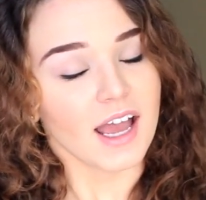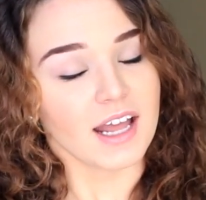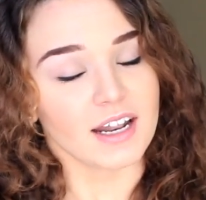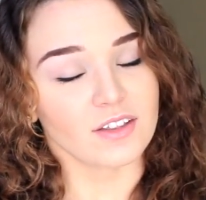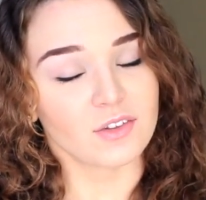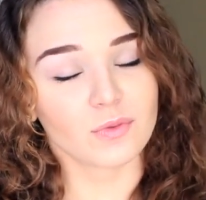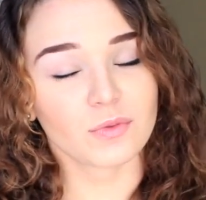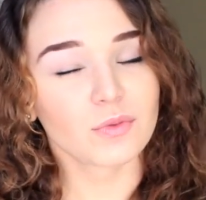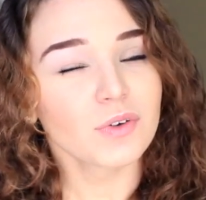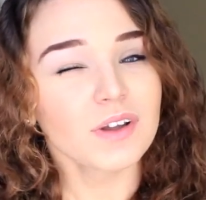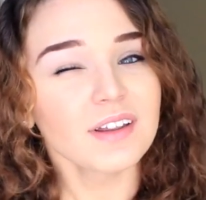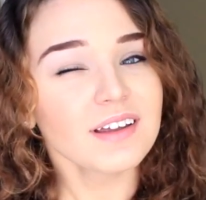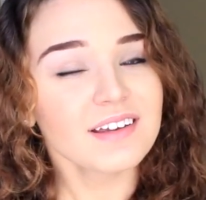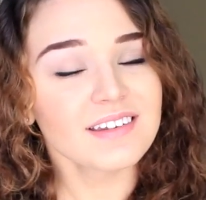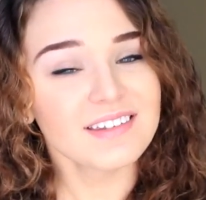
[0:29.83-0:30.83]
And it's
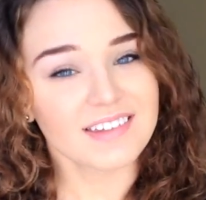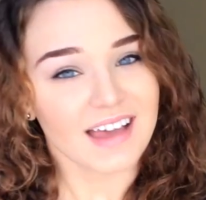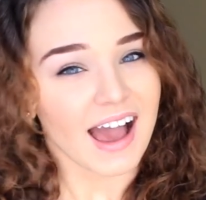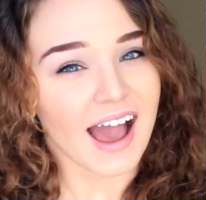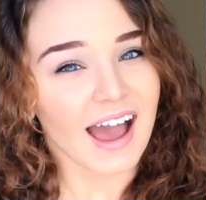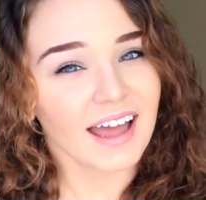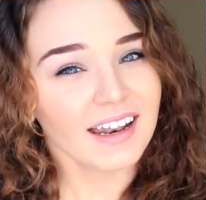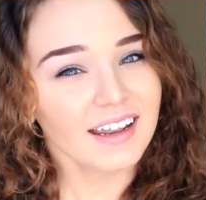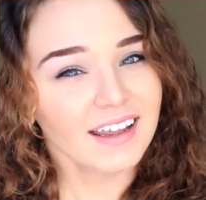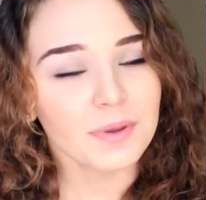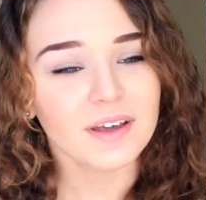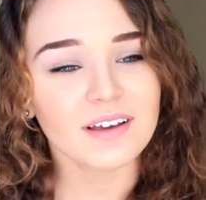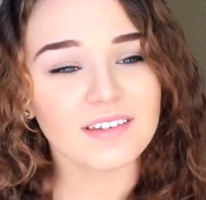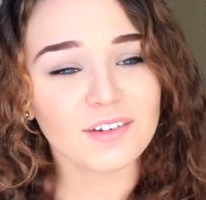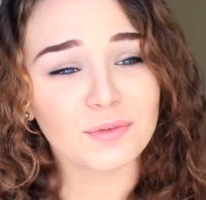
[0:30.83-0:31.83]
really sad
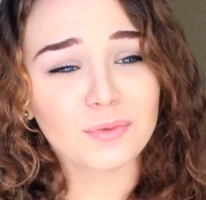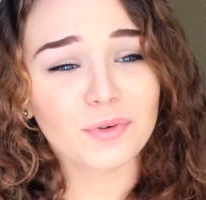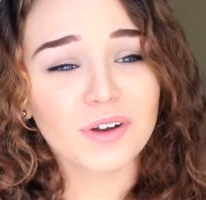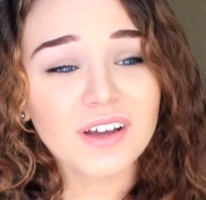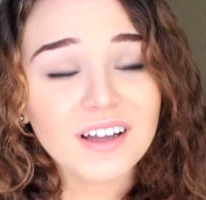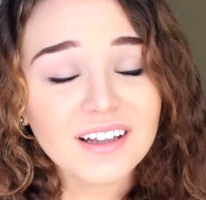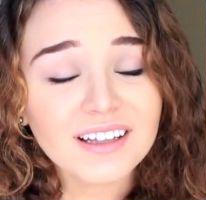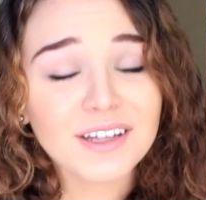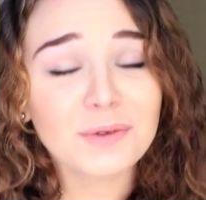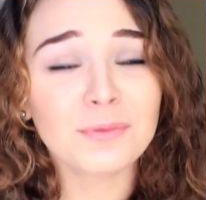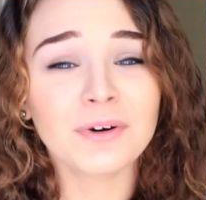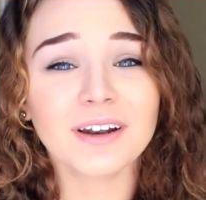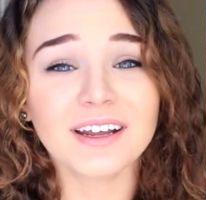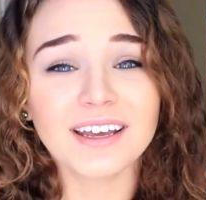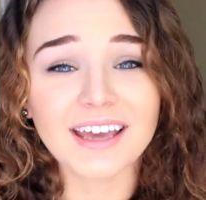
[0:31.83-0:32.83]
because I
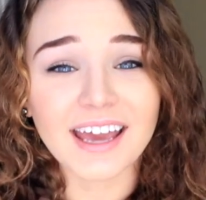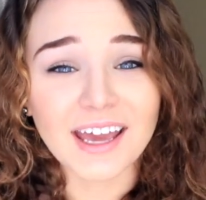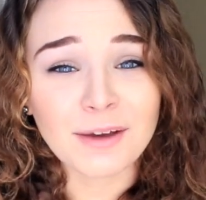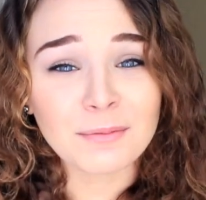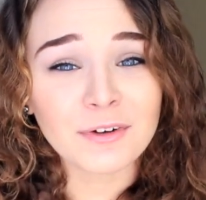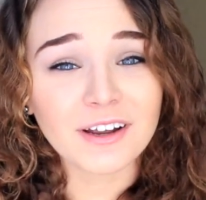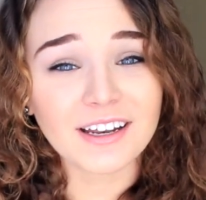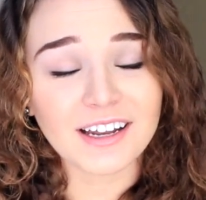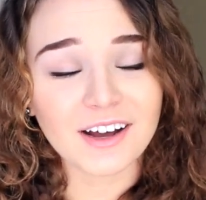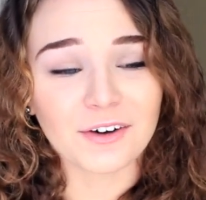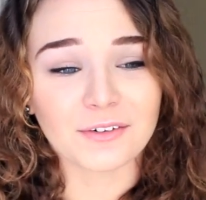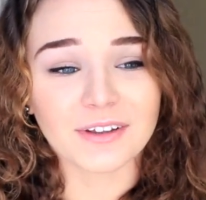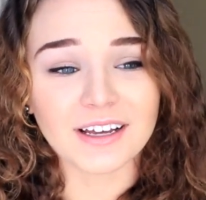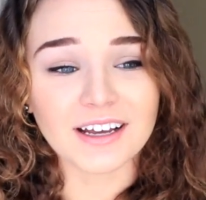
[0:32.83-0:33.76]
really want a game right now.